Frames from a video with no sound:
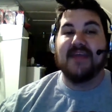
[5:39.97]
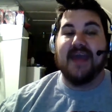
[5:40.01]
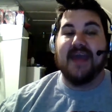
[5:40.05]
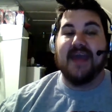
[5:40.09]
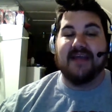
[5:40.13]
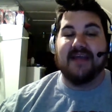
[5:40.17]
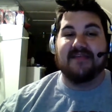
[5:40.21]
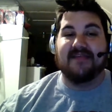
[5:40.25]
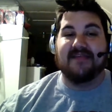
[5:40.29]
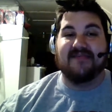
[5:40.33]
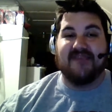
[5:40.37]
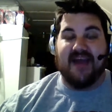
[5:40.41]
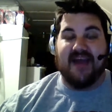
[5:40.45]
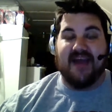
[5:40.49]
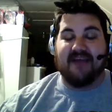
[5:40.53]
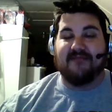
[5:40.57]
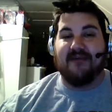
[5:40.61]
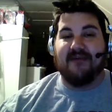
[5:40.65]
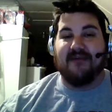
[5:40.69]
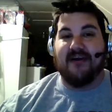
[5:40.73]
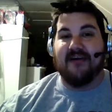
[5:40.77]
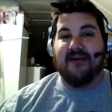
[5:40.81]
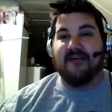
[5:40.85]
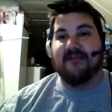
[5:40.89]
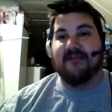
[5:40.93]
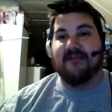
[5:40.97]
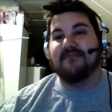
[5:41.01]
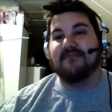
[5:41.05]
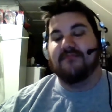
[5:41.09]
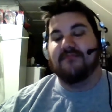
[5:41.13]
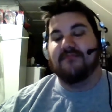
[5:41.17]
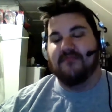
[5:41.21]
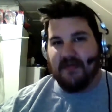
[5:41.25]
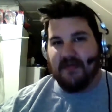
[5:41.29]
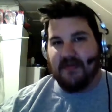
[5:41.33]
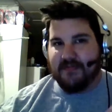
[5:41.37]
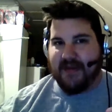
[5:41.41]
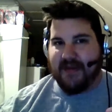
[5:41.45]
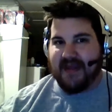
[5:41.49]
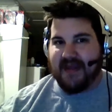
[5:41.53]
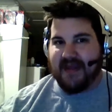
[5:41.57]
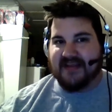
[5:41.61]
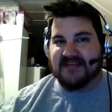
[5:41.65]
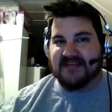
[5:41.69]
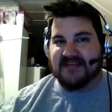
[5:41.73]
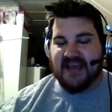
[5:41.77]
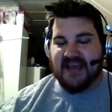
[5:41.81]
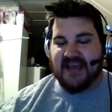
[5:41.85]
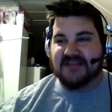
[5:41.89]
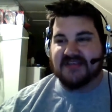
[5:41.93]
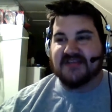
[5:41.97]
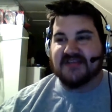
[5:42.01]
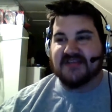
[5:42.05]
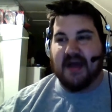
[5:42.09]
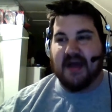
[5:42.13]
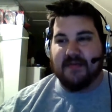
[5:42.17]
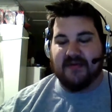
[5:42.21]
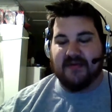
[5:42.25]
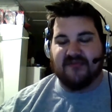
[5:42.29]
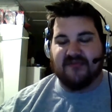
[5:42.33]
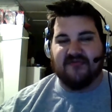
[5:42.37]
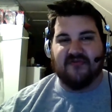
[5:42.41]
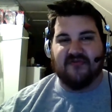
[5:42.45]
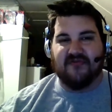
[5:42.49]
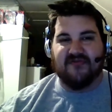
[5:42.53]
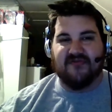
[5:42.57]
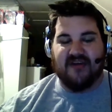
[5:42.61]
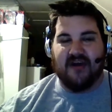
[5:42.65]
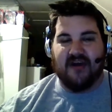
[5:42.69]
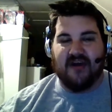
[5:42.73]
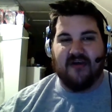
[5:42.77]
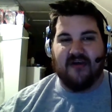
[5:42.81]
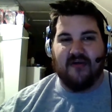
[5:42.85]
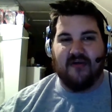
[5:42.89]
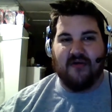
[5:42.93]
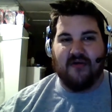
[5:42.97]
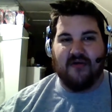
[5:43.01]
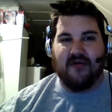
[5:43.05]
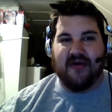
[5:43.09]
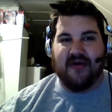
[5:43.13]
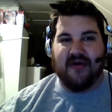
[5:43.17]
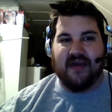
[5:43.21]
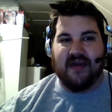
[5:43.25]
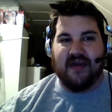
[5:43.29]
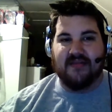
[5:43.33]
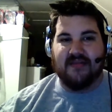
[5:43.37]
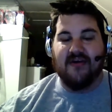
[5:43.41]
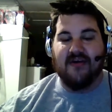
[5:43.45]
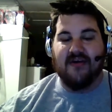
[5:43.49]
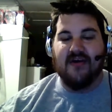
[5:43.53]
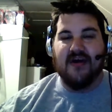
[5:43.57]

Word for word: And Zack Ryder went backstage, got a picture of Scott Hall then,